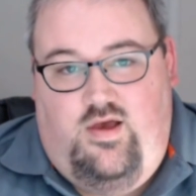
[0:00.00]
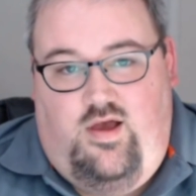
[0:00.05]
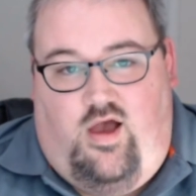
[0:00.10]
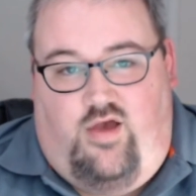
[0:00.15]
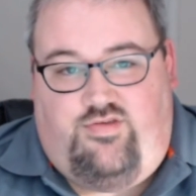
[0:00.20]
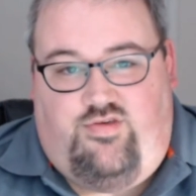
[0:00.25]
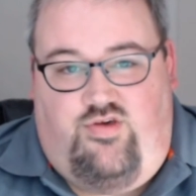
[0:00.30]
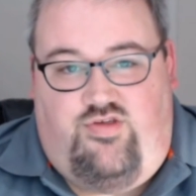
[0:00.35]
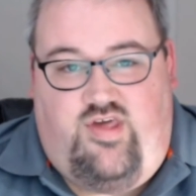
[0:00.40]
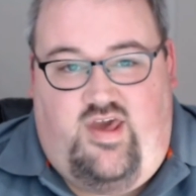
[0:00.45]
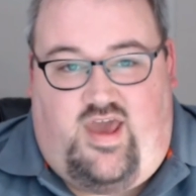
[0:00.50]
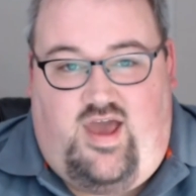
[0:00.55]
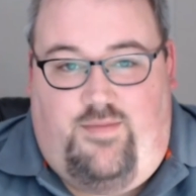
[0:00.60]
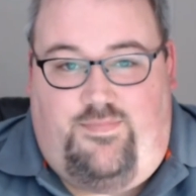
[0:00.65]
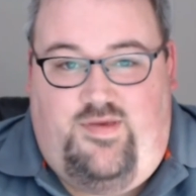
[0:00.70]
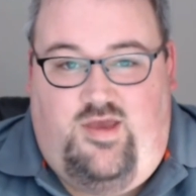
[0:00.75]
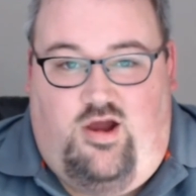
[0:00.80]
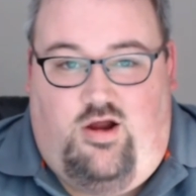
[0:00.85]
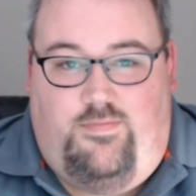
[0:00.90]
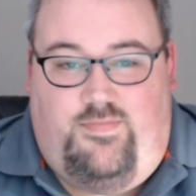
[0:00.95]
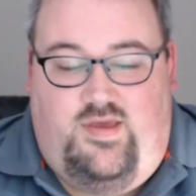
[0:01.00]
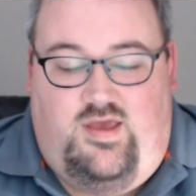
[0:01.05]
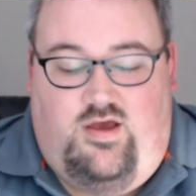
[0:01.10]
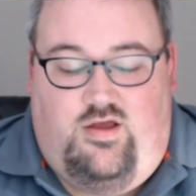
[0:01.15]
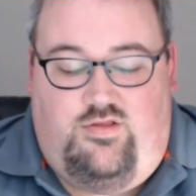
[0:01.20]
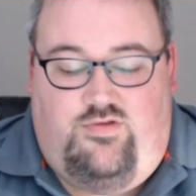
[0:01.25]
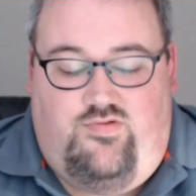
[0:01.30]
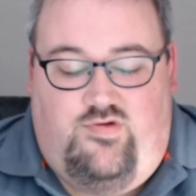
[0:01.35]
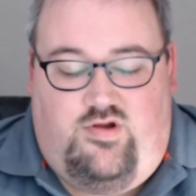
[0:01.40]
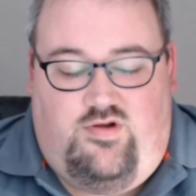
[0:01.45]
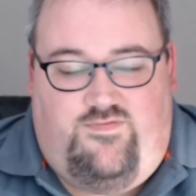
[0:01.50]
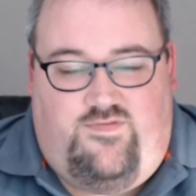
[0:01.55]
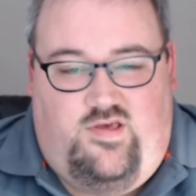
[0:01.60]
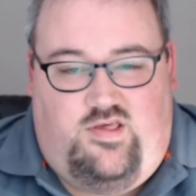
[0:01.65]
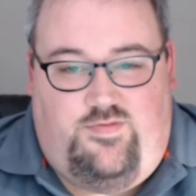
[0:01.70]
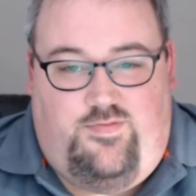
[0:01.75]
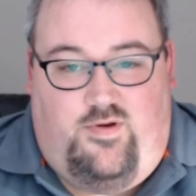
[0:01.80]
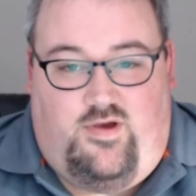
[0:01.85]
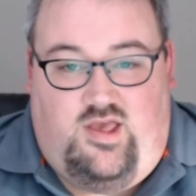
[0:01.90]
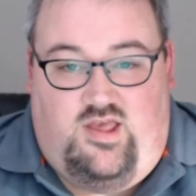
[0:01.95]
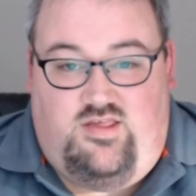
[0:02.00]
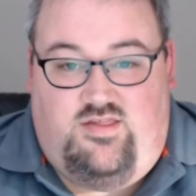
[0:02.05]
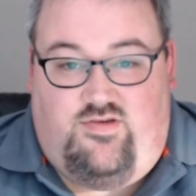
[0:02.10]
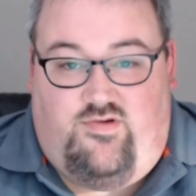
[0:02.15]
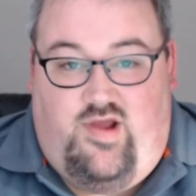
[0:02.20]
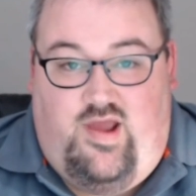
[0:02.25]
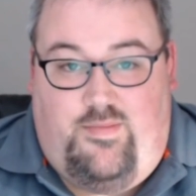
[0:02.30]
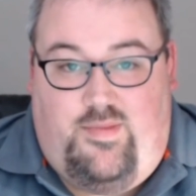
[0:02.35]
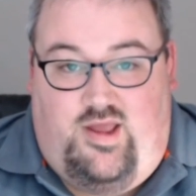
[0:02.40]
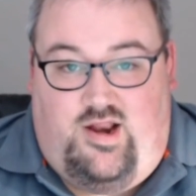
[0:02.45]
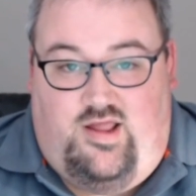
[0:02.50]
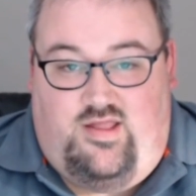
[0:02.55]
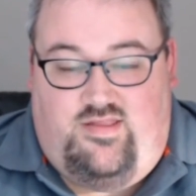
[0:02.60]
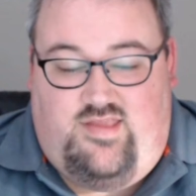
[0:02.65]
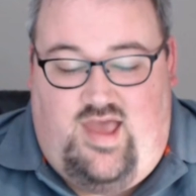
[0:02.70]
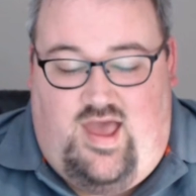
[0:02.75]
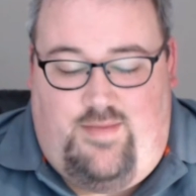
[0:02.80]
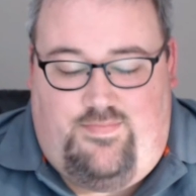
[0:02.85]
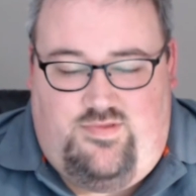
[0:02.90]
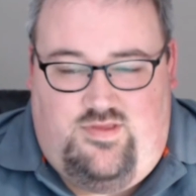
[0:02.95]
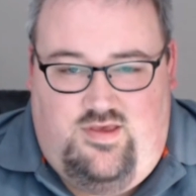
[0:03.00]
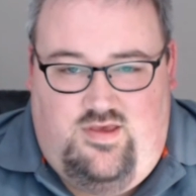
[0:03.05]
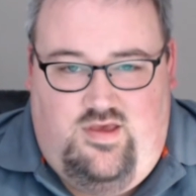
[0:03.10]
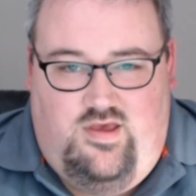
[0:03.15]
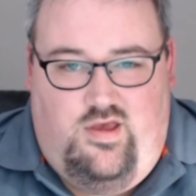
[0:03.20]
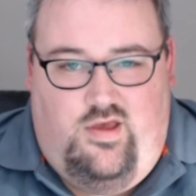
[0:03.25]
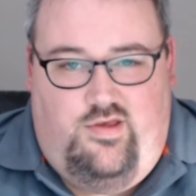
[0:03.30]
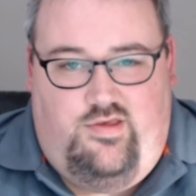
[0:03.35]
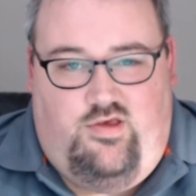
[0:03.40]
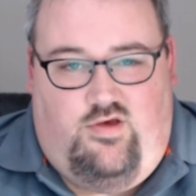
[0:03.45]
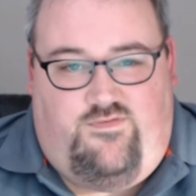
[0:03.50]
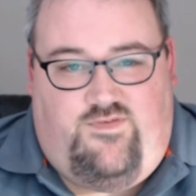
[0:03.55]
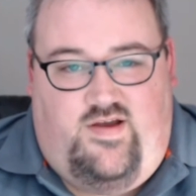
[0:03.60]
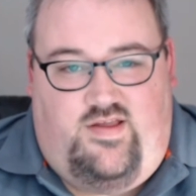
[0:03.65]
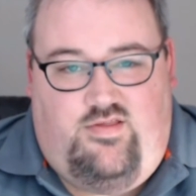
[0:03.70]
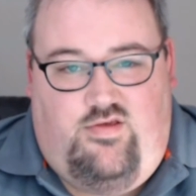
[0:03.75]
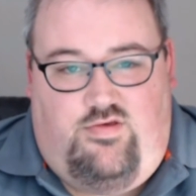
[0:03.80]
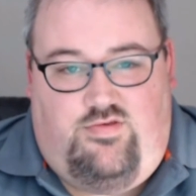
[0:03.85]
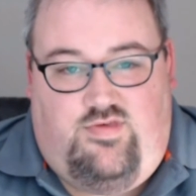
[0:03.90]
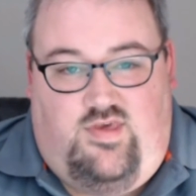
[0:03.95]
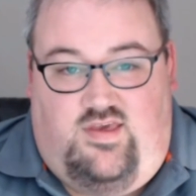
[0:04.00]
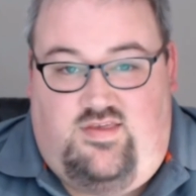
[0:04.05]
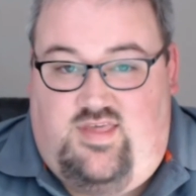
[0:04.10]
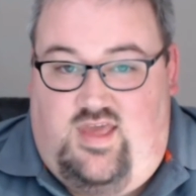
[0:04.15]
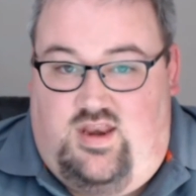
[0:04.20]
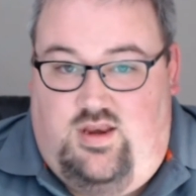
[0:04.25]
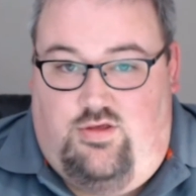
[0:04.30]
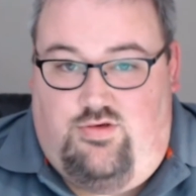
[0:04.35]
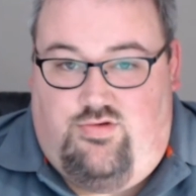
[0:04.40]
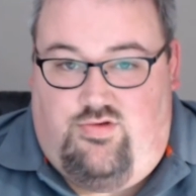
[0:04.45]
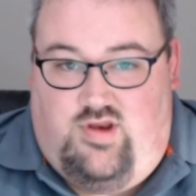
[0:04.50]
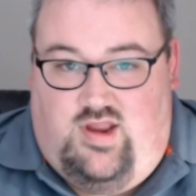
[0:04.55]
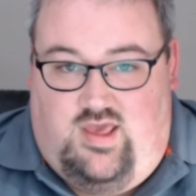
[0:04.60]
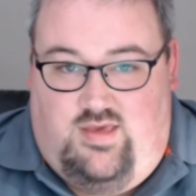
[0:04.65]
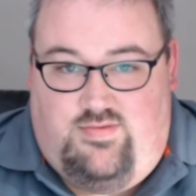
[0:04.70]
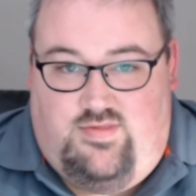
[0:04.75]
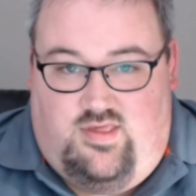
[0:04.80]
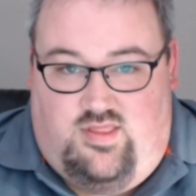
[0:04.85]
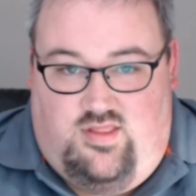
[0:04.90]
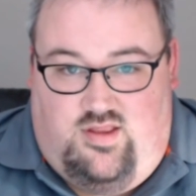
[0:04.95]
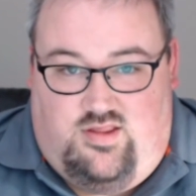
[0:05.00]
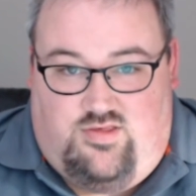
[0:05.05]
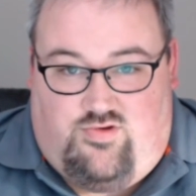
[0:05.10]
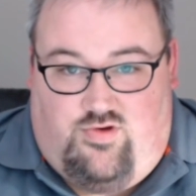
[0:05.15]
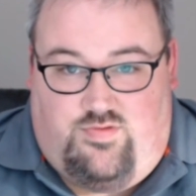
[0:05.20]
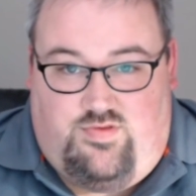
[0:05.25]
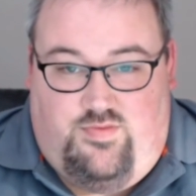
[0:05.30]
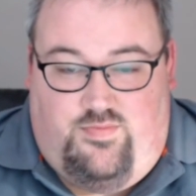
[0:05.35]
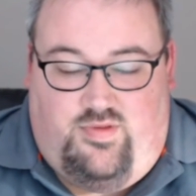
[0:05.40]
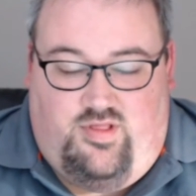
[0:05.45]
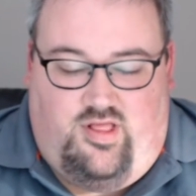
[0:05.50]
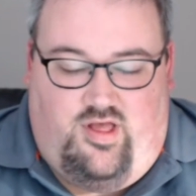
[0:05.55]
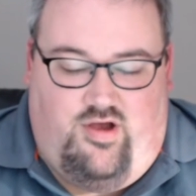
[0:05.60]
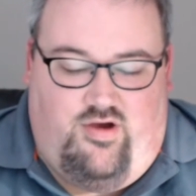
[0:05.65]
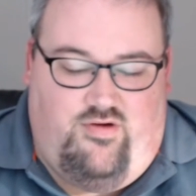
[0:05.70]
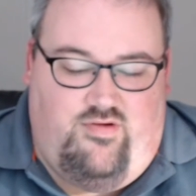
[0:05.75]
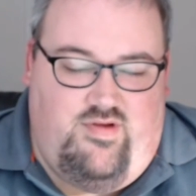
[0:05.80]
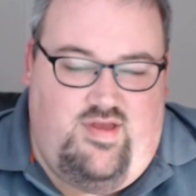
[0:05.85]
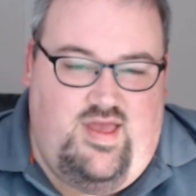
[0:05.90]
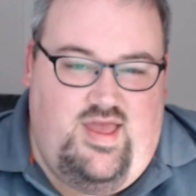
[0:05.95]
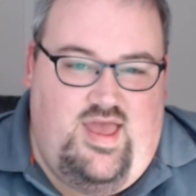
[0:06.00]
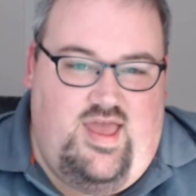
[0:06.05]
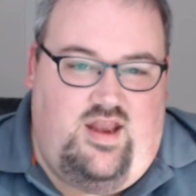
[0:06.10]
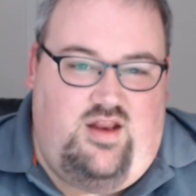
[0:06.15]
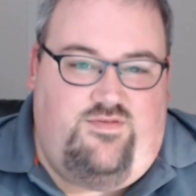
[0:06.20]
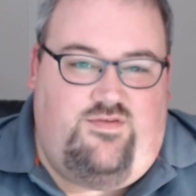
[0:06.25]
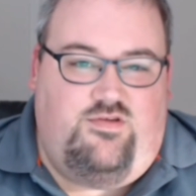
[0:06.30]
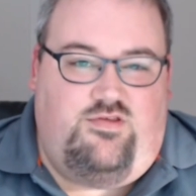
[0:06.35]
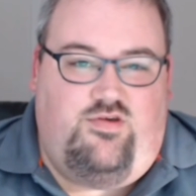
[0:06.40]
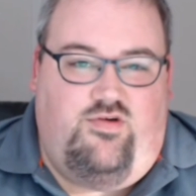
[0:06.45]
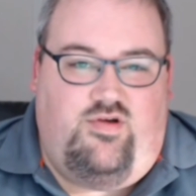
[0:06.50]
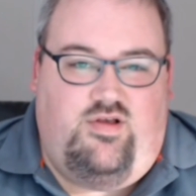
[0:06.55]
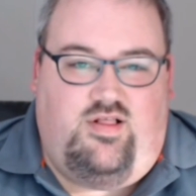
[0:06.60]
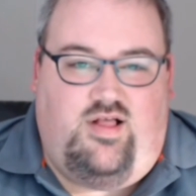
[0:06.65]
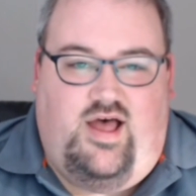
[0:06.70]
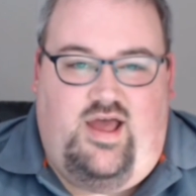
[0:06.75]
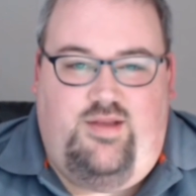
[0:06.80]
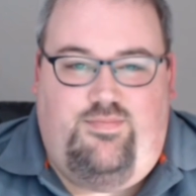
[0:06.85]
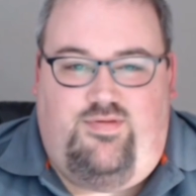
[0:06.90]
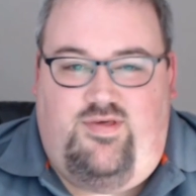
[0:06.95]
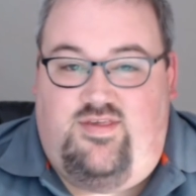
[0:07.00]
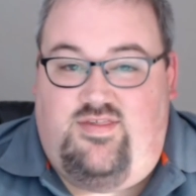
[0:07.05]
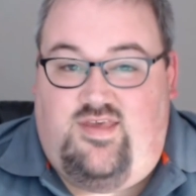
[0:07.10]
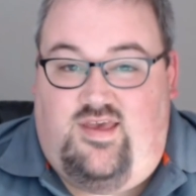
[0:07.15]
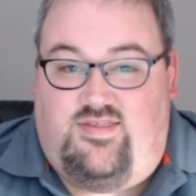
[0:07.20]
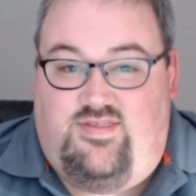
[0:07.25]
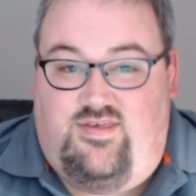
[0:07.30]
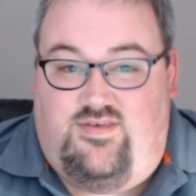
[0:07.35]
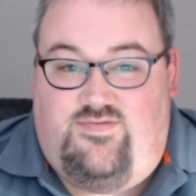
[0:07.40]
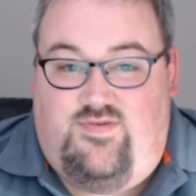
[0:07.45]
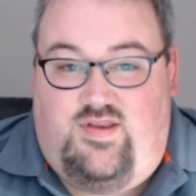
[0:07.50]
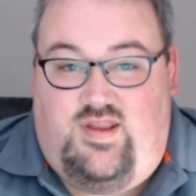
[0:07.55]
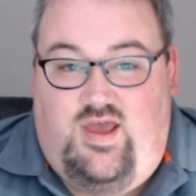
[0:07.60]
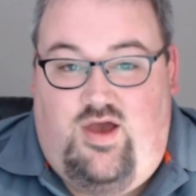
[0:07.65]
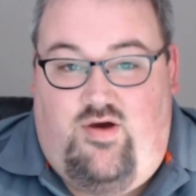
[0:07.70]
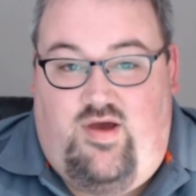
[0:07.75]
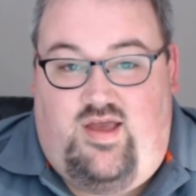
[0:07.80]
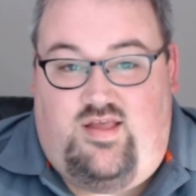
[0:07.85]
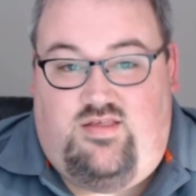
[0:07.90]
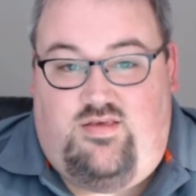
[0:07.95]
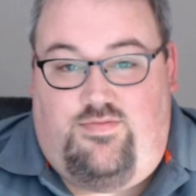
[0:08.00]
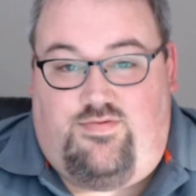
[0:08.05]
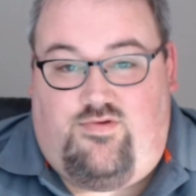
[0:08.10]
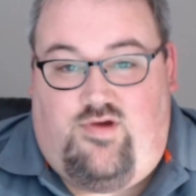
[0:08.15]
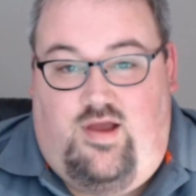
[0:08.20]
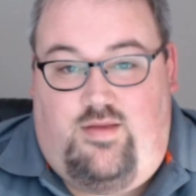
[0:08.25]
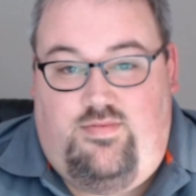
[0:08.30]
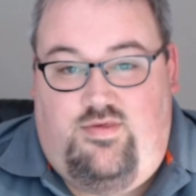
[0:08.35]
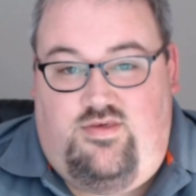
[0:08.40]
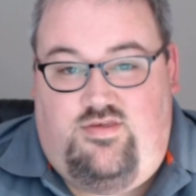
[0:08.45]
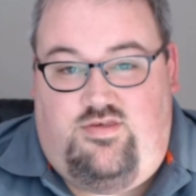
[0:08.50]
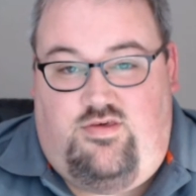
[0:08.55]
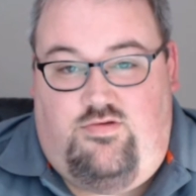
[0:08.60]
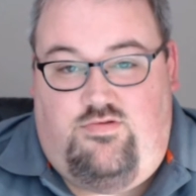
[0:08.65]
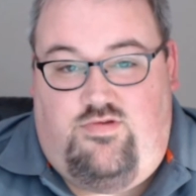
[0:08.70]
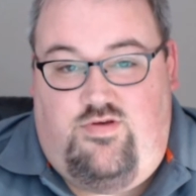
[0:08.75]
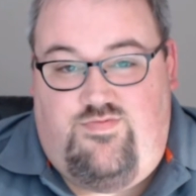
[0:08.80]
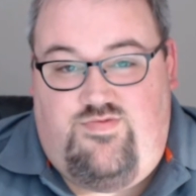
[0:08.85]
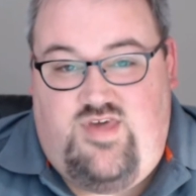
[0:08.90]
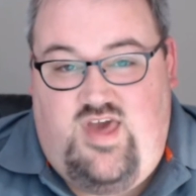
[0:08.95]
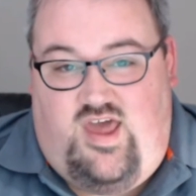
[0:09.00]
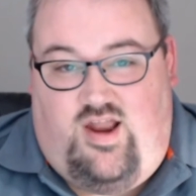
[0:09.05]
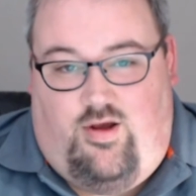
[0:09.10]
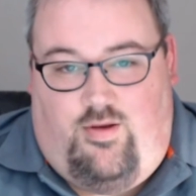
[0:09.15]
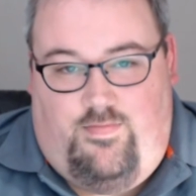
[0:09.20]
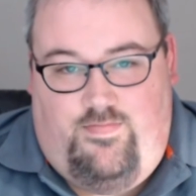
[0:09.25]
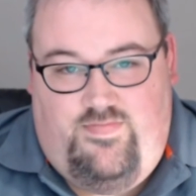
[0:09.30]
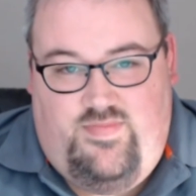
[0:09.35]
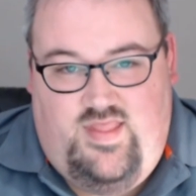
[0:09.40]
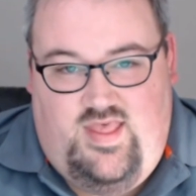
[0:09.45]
Also, check out PRB on Twitter, Facebook, Instagram, and Untappd. You'll find those links and usernames in the description below. And if you're so inclined, please like this video and subscribe to this YouTube channel.